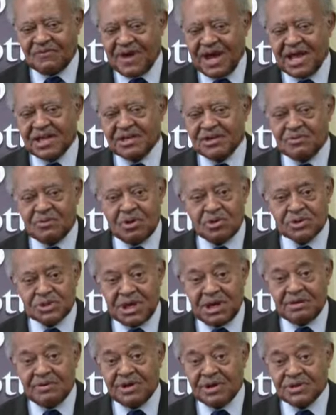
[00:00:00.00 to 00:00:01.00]
find in
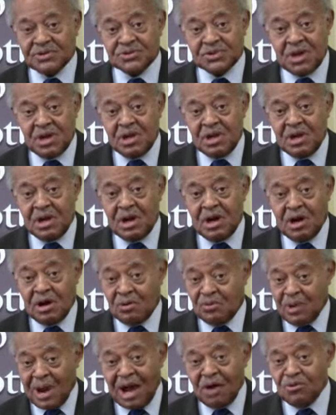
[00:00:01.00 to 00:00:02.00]
Rotarians
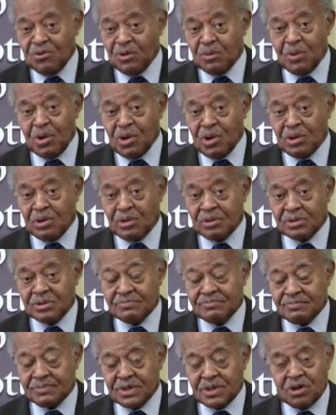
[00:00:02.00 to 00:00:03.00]
around the world
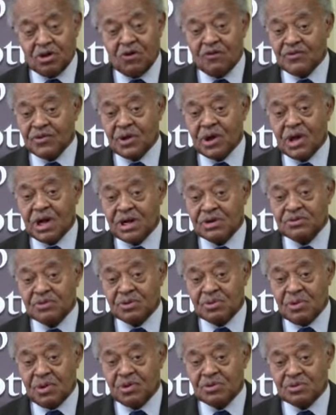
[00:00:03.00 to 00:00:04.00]
in over a
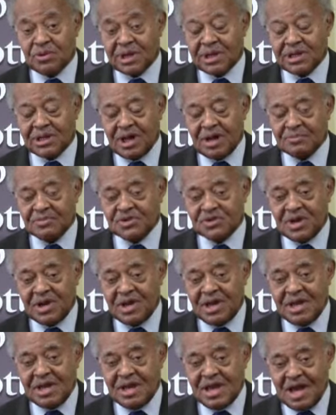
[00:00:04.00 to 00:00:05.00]
hundred Rotary clubs.
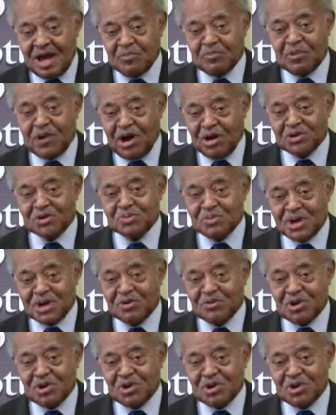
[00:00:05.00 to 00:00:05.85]
I'm proud to be a